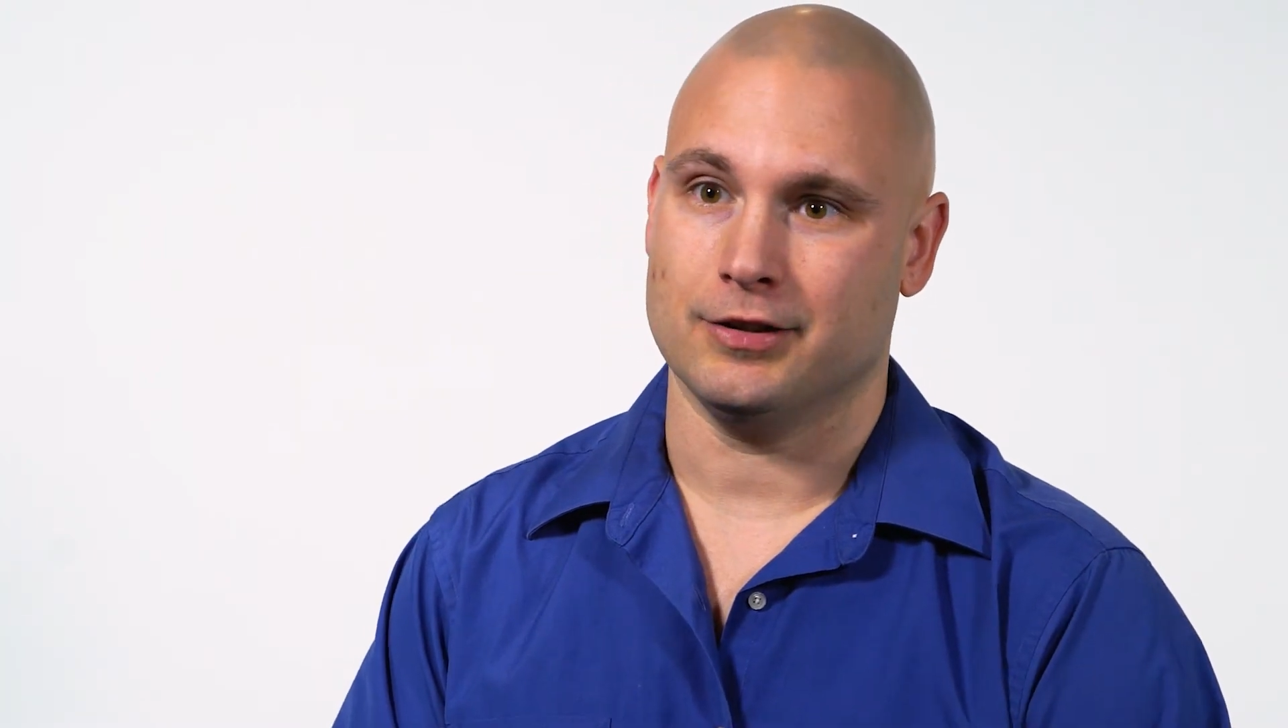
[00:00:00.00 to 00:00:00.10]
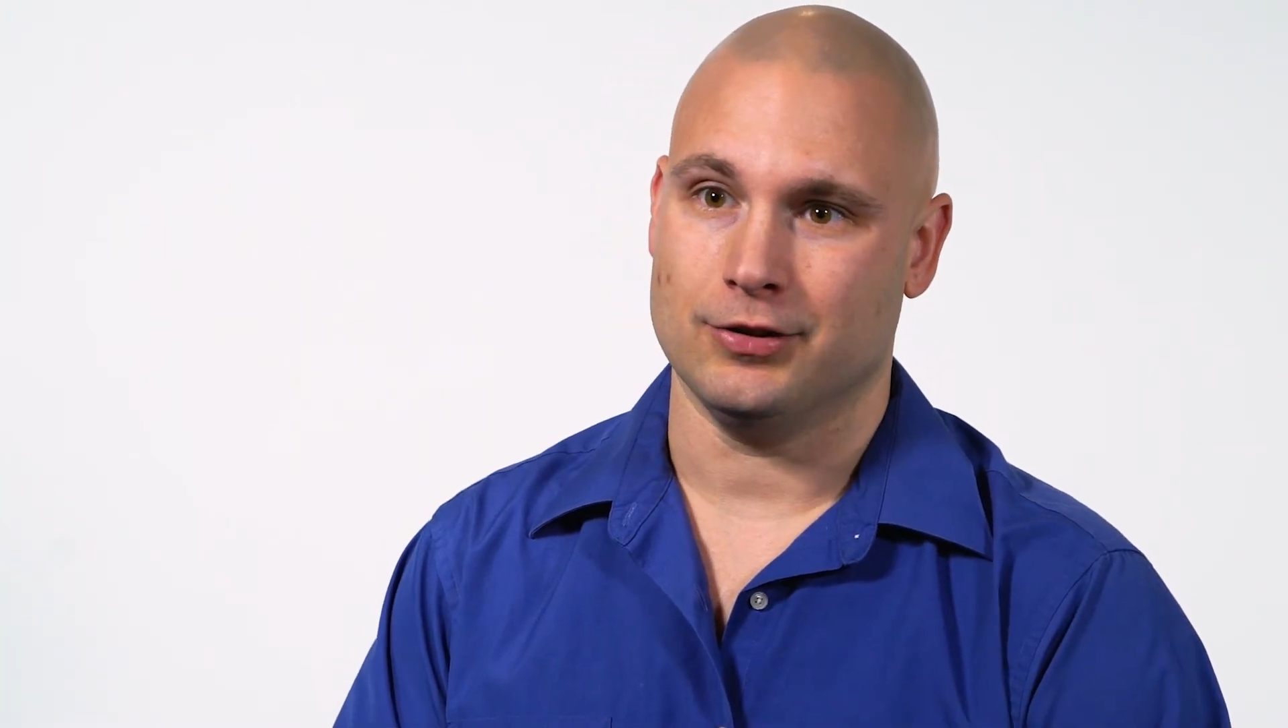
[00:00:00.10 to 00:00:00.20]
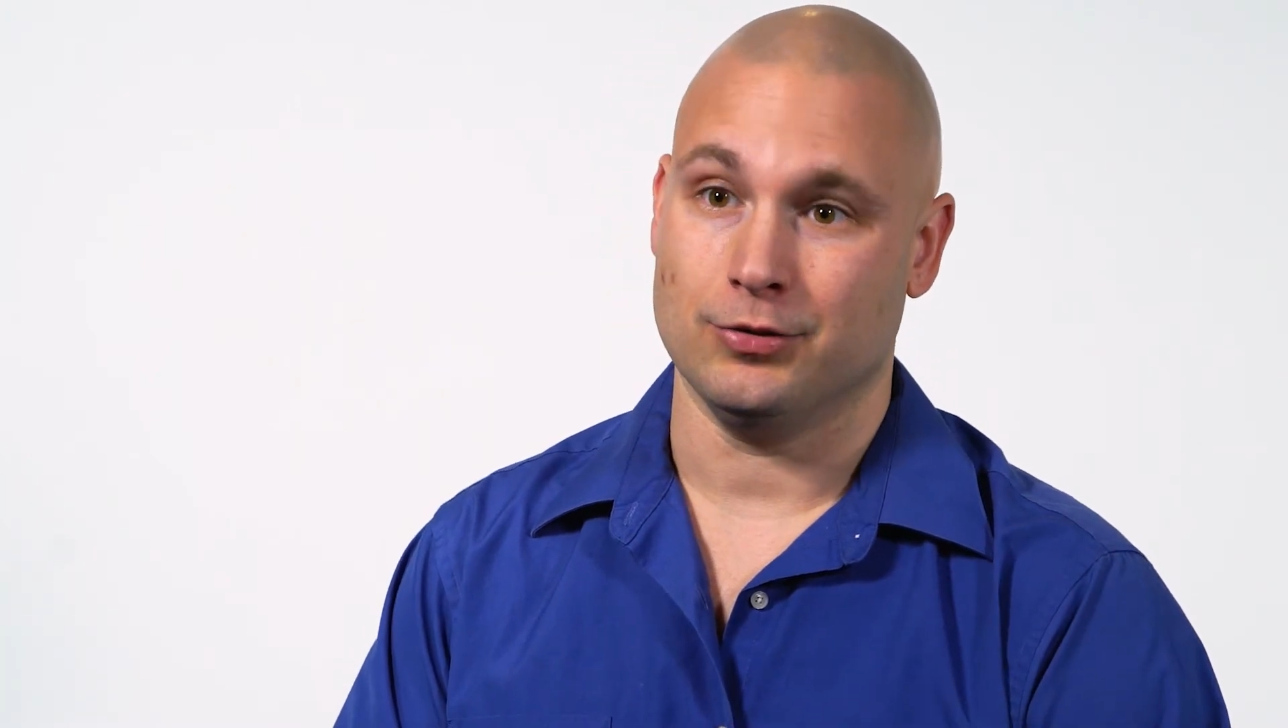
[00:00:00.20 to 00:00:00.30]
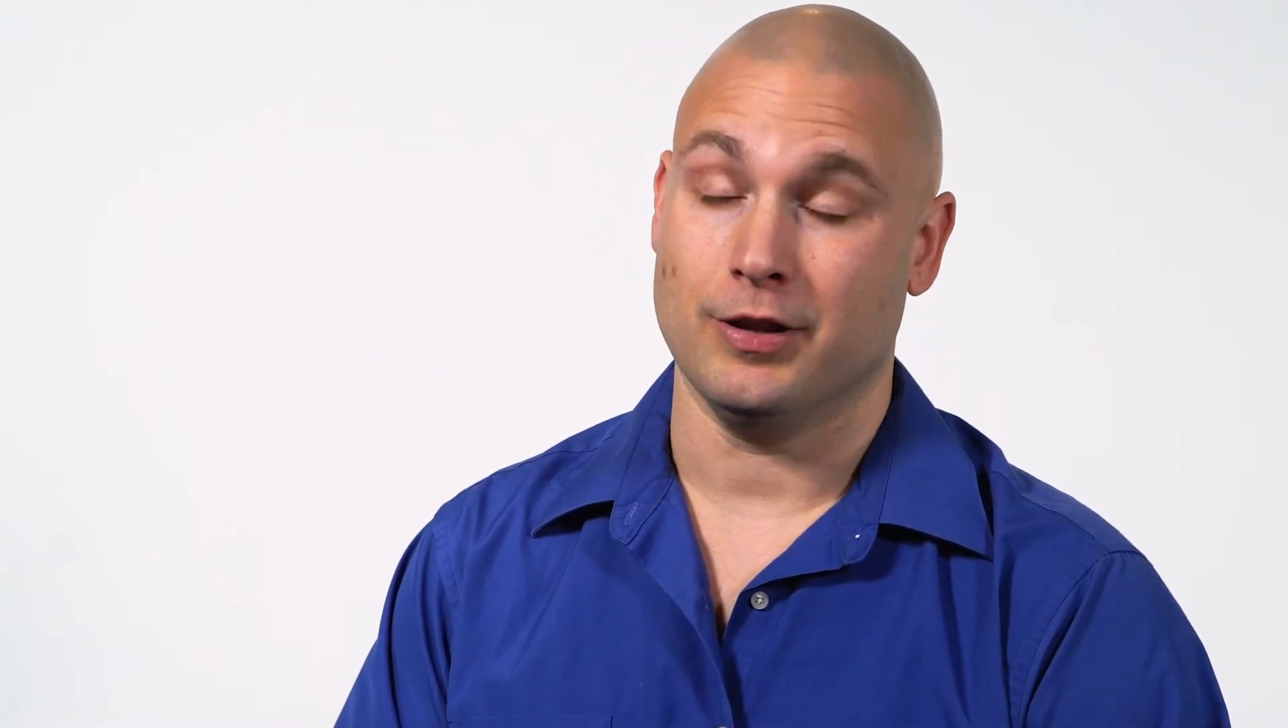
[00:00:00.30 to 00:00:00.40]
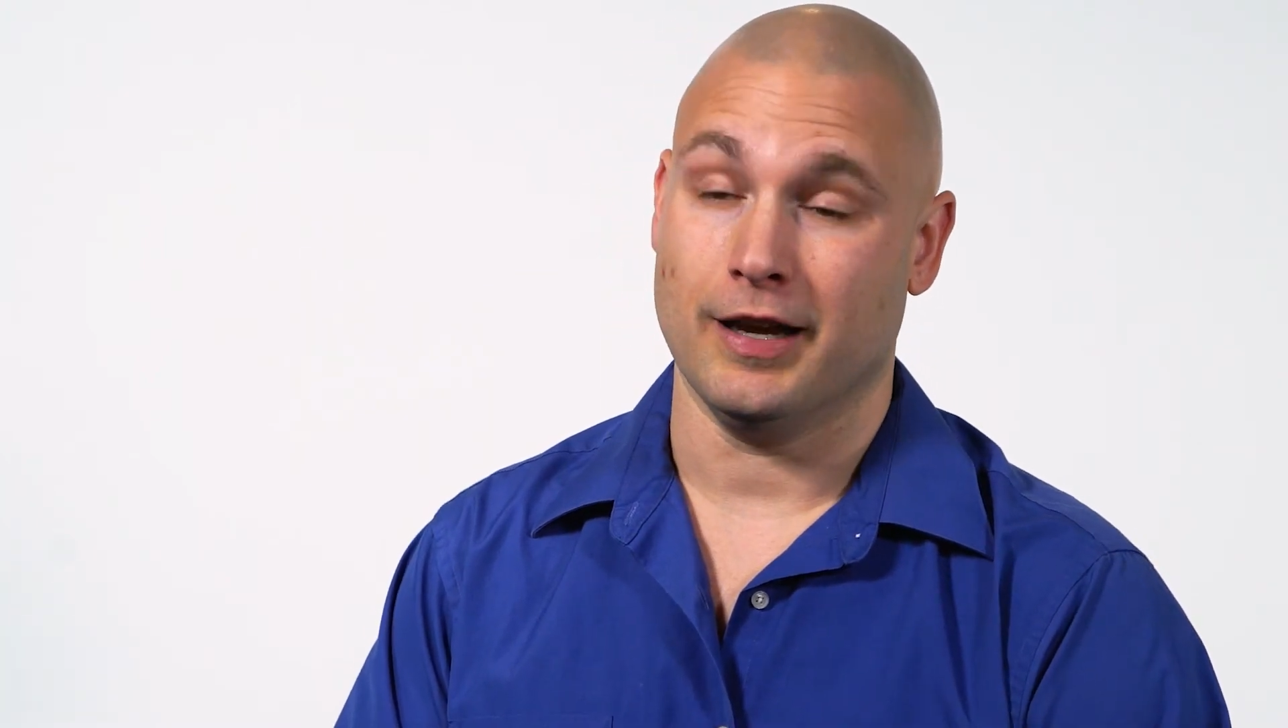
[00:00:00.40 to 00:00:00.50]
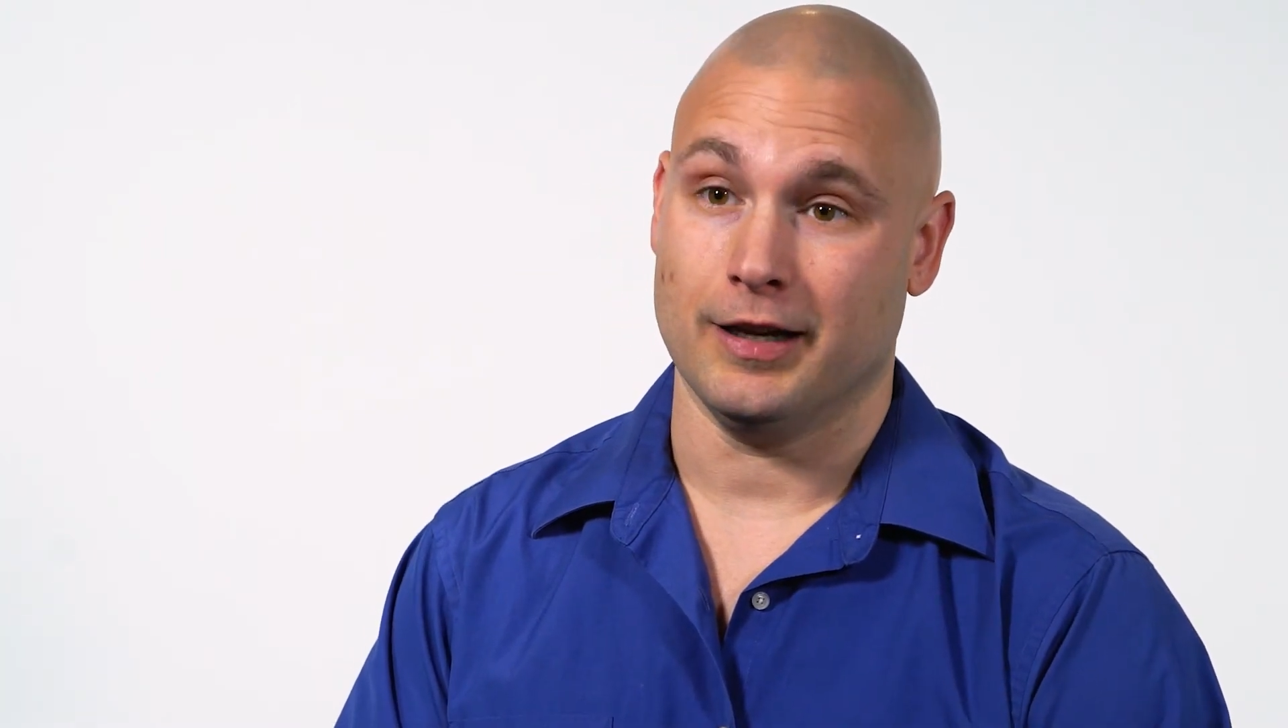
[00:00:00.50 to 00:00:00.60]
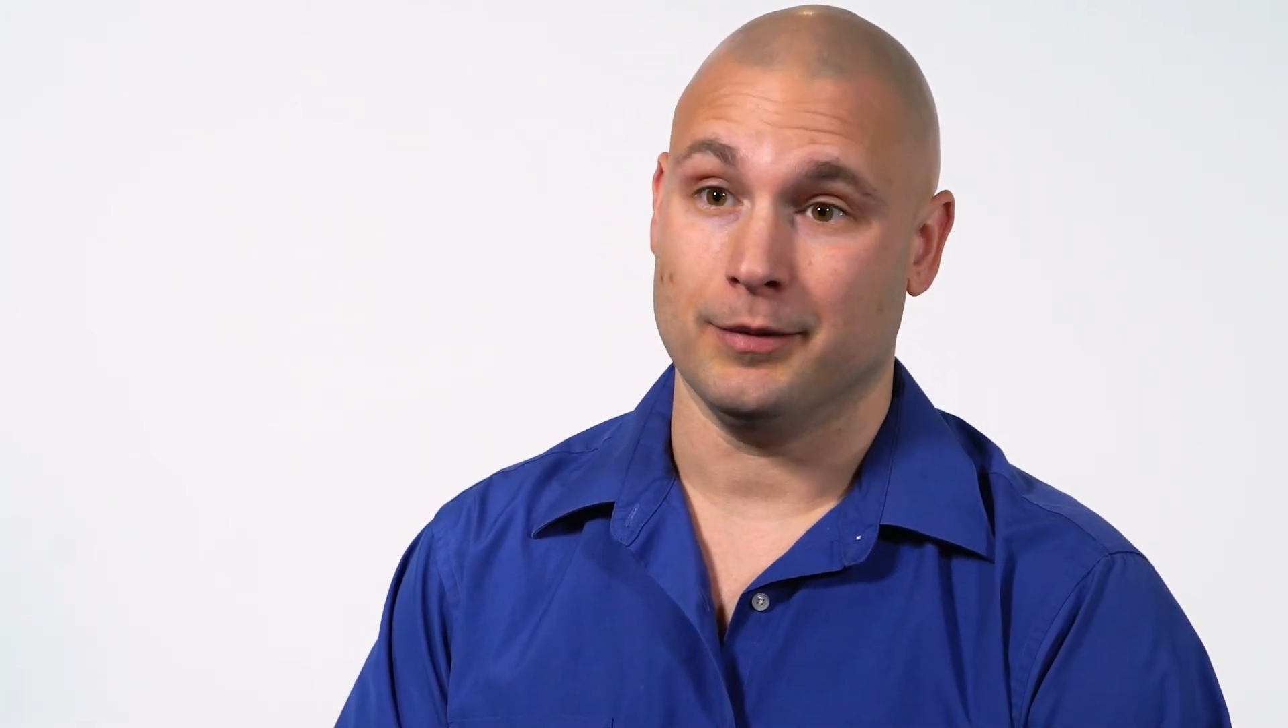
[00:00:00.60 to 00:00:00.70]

to do that